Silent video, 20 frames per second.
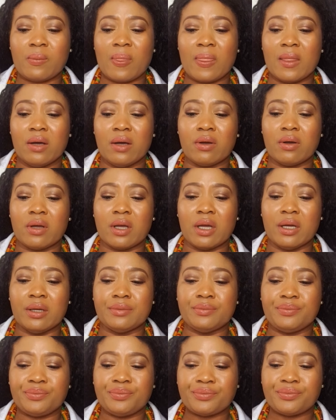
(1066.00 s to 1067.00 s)
Okay.
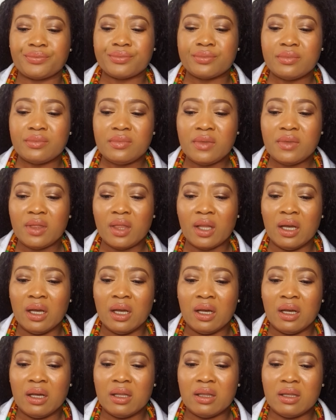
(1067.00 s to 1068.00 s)

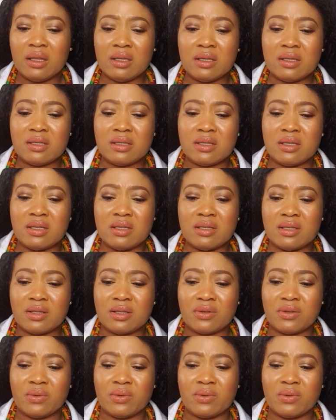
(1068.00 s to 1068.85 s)
The sixth